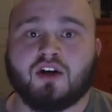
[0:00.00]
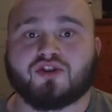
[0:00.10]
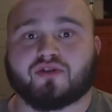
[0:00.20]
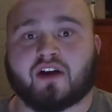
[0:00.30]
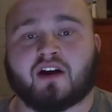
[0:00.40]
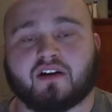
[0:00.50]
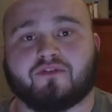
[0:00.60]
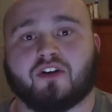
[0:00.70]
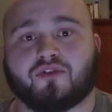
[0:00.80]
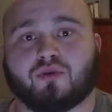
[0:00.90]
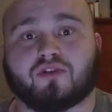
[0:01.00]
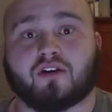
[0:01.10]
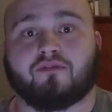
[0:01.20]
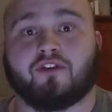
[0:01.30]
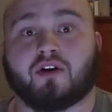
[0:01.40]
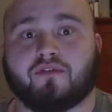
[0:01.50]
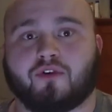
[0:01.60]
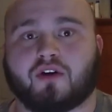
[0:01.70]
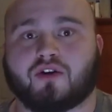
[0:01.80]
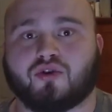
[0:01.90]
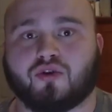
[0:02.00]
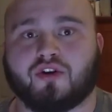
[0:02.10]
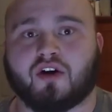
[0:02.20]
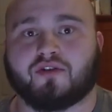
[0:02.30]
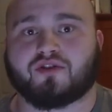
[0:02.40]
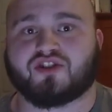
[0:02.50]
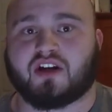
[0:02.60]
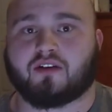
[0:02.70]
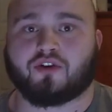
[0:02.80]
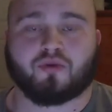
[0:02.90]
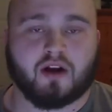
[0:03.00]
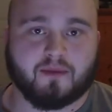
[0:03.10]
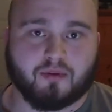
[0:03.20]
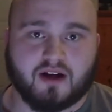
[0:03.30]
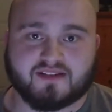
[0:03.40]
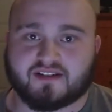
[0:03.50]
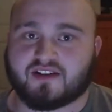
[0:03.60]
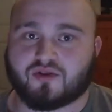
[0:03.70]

So that kind of tells you he's got a very, very good understanding of the training process.